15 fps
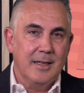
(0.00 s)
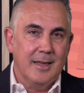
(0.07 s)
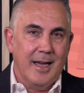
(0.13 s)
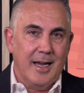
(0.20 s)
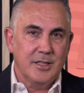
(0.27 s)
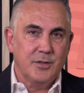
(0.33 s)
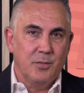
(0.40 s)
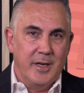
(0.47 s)

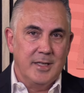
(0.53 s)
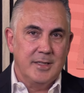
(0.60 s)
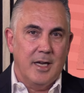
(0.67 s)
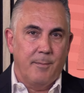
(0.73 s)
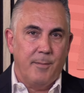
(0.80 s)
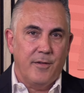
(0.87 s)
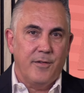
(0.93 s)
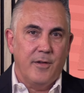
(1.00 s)
last week's
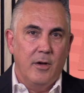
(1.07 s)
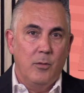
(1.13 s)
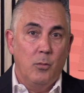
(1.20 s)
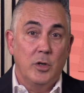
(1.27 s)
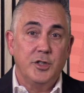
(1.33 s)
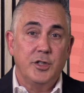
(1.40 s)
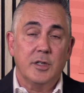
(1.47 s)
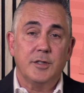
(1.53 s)
episode,
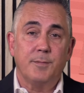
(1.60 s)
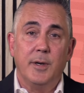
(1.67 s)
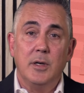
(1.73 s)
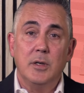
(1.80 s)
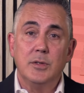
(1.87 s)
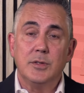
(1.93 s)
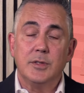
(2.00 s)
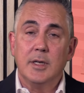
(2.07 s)
which
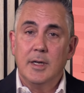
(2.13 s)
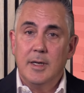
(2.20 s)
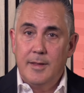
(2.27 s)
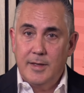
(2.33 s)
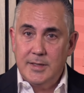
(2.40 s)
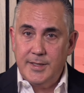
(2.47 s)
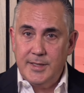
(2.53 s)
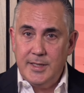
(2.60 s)
exposed
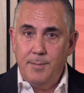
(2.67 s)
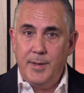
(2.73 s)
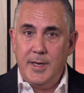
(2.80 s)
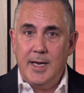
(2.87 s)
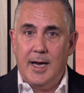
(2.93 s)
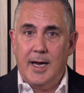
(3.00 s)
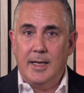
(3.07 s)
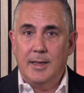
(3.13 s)
the
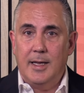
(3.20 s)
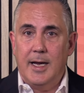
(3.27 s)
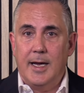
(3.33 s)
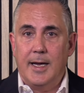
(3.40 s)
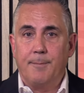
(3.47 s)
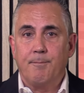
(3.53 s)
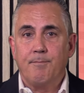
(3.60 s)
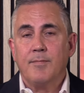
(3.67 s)
CPI
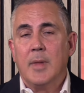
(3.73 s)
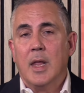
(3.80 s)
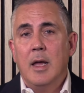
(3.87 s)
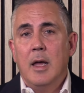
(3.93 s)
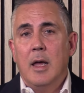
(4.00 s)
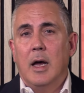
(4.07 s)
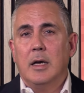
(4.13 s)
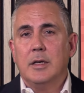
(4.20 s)
lie.
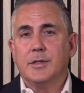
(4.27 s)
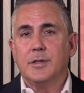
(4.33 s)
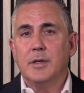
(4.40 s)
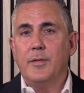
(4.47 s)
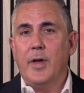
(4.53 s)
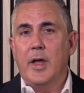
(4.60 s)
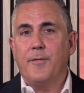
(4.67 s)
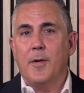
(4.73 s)
A
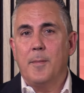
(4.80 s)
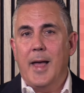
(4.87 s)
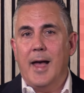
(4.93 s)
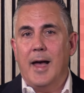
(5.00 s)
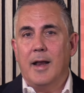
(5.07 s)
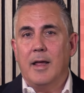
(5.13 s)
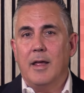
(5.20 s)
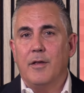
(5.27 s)
survey from
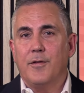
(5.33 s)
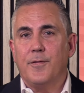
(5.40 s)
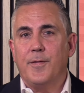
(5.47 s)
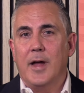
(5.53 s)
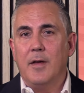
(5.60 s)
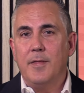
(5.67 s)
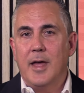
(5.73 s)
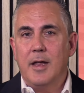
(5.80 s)
Atticus
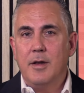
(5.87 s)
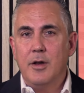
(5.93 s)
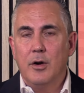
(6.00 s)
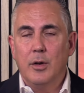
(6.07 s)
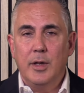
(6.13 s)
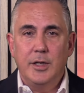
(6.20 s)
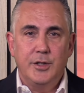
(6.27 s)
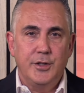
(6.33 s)
found that
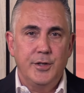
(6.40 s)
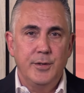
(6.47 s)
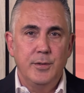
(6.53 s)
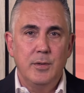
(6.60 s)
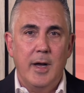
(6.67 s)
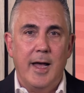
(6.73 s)
nearly 2